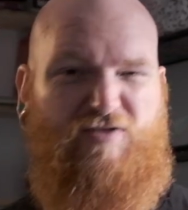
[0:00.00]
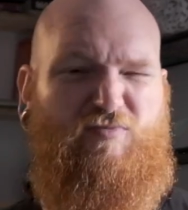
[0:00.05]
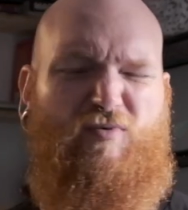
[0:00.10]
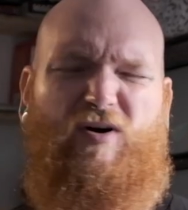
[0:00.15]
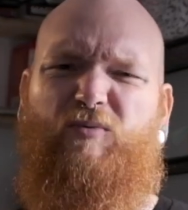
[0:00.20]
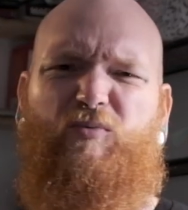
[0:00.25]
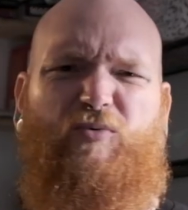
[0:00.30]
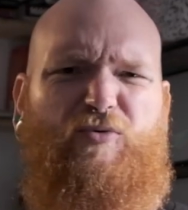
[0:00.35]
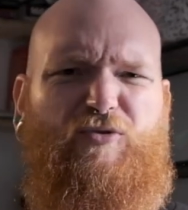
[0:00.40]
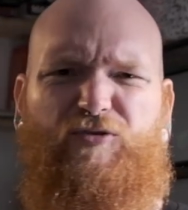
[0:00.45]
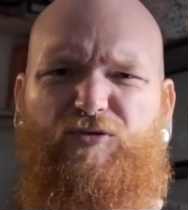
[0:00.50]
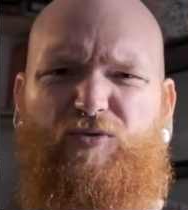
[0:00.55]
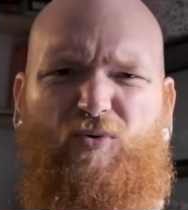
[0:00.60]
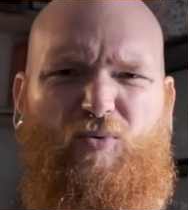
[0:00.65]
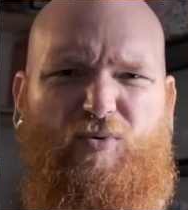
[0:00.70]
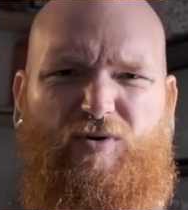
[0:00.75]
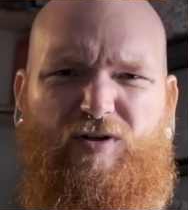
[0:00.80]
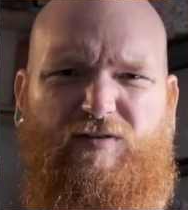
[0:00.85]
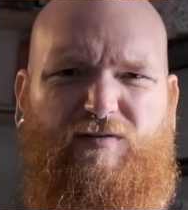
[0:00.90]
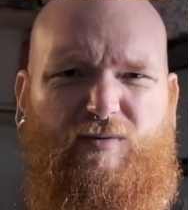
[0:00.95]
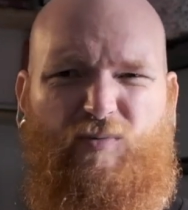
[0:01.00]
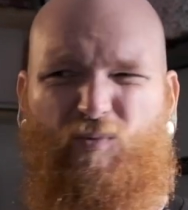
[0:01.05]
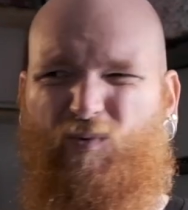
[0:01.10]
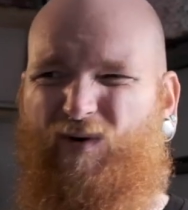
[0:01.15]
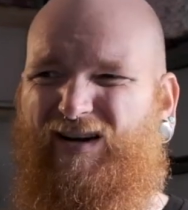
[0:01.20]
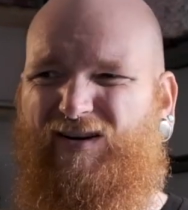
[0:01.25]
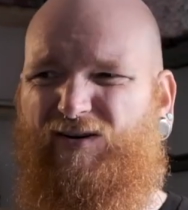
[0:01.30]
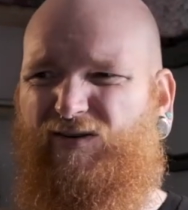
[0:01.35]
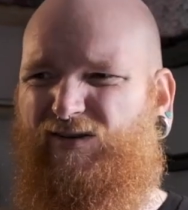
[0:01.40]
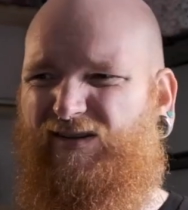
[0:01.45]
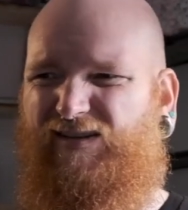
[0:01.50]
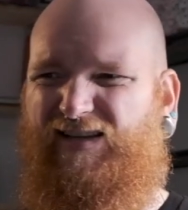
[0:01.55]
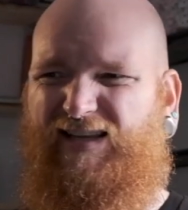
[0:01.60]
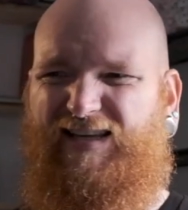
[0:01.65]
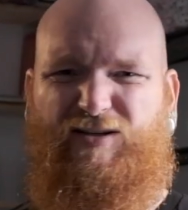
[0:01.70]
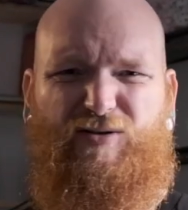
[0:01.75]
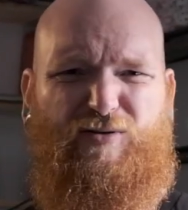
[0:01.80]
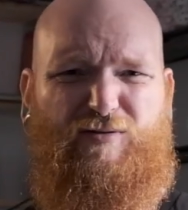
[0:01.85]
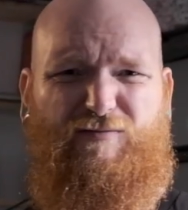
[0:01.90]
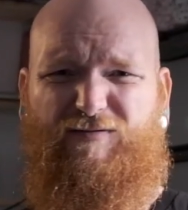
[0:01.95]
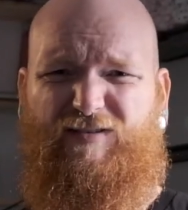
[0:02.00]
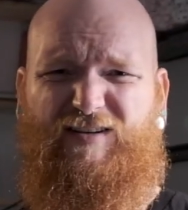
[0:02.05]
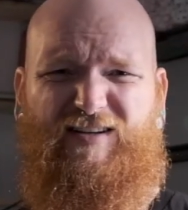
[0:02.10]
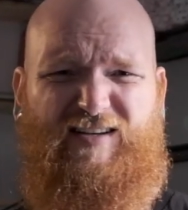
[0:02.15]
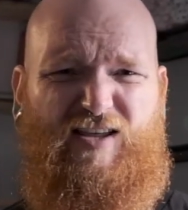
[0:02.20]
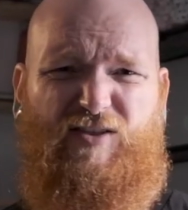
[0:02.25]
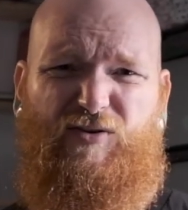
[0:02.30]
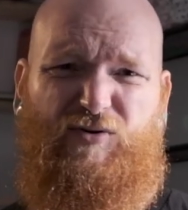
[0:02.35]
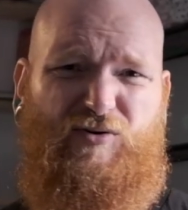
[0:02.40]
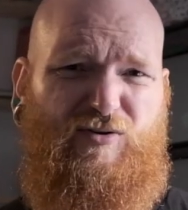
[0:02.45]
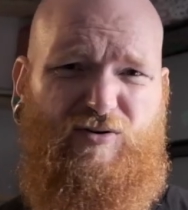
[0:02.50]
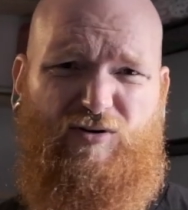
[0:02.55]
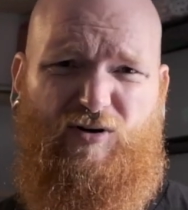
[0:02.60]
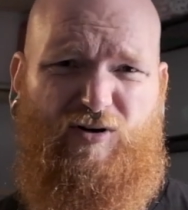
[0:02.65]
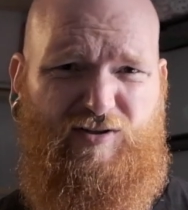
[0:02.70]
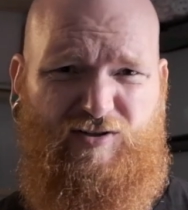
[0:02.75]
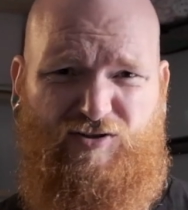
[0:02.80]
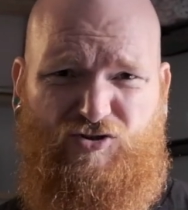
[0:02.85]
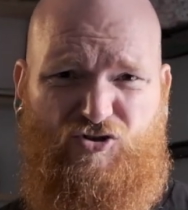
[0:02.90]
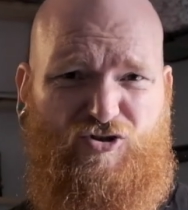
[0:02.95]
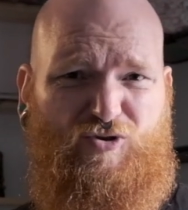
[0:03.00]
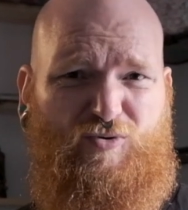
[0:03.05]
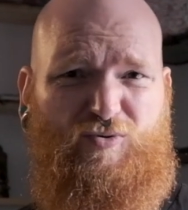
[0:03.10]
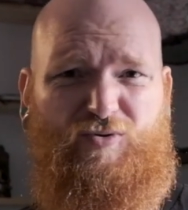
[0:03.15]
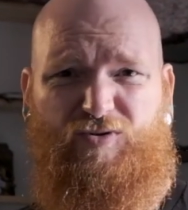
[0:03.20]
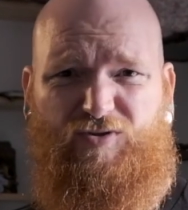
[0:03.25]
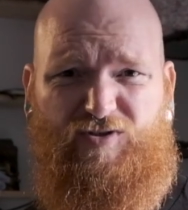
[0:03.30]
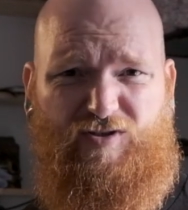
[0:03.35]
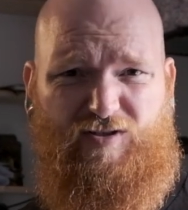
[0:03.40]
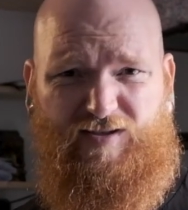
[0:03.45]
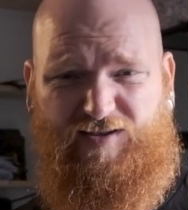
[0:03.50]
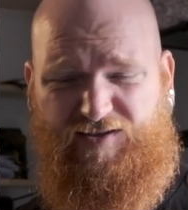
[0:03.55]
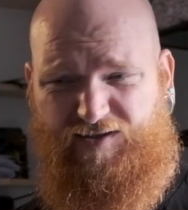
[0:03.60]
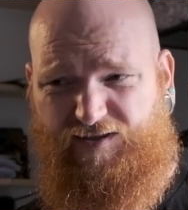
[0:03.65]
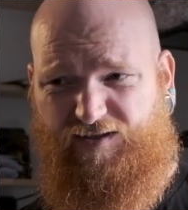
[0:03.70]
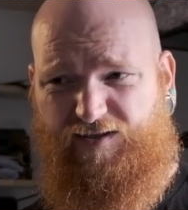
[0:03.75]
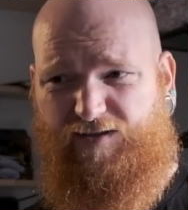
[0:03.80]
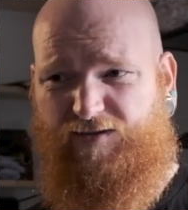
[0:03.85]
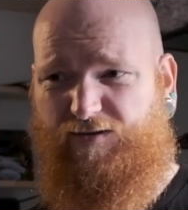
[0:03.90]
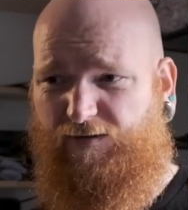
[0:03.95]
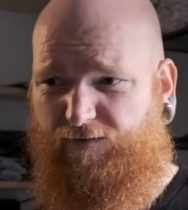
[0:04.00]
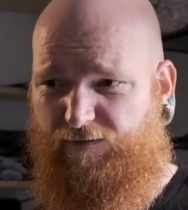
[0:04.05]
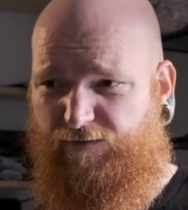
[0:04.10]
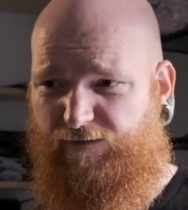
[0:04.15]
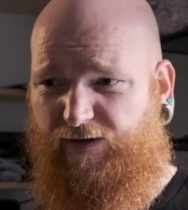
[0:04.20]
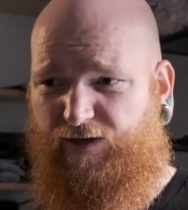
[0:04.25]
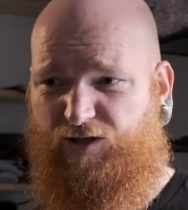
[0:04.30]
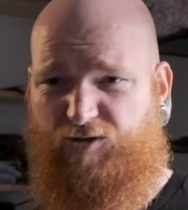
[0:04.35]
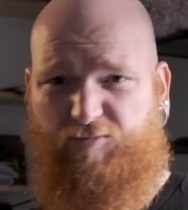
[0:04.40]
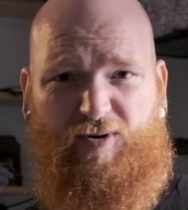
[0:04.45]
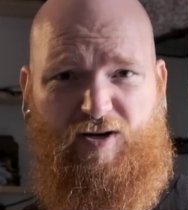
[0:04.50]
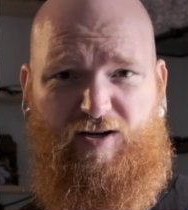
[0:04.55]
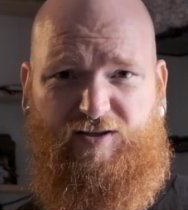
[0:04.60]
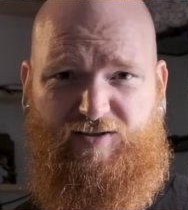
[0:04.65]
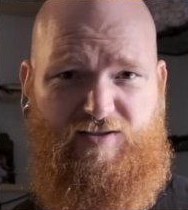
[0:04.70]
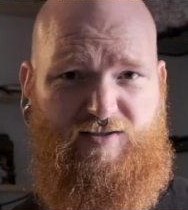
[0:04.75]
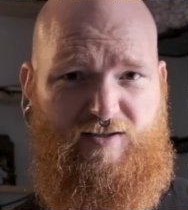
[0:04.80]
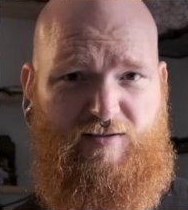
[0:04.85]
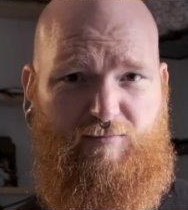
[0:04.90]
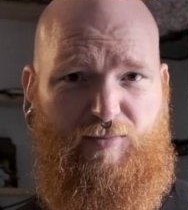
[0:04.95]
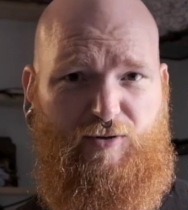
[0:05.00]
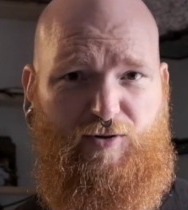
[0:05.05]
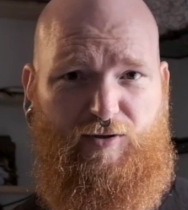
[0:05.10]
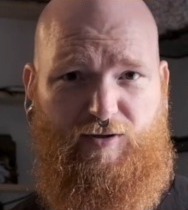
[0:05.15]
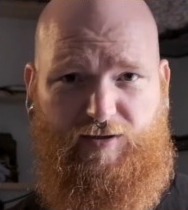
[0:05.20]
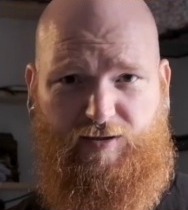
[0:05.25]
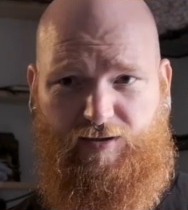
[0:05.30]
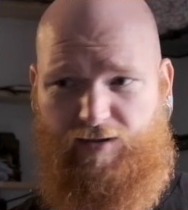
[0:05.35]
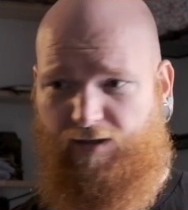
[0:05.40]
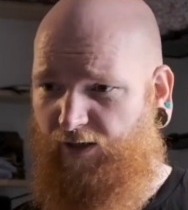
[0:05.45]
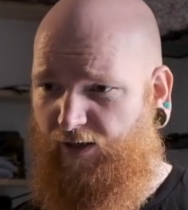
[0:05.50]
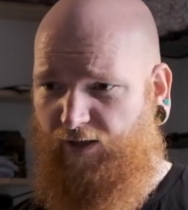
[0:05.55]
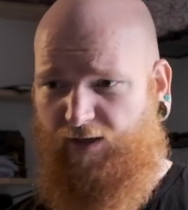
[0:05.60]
Why would Thor even wear a layer of leather on his shoulders unless he's into fetish parties in Berlin?